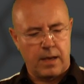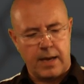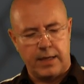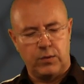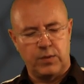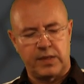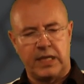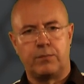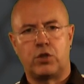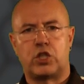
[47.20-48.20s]
and use
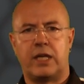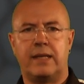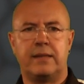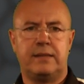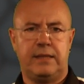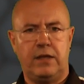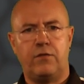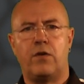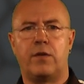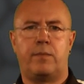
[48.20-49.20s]
input channel D
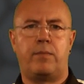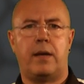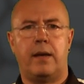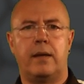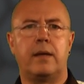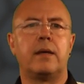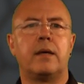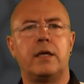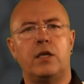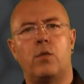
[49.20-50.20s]
for the player
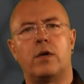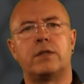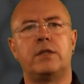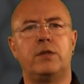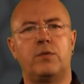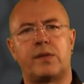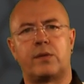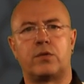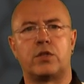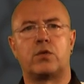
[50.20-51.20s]
you want to use
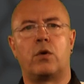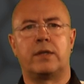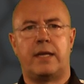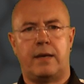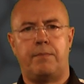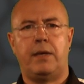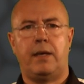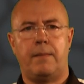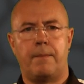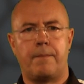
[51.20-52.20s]
to control deck B.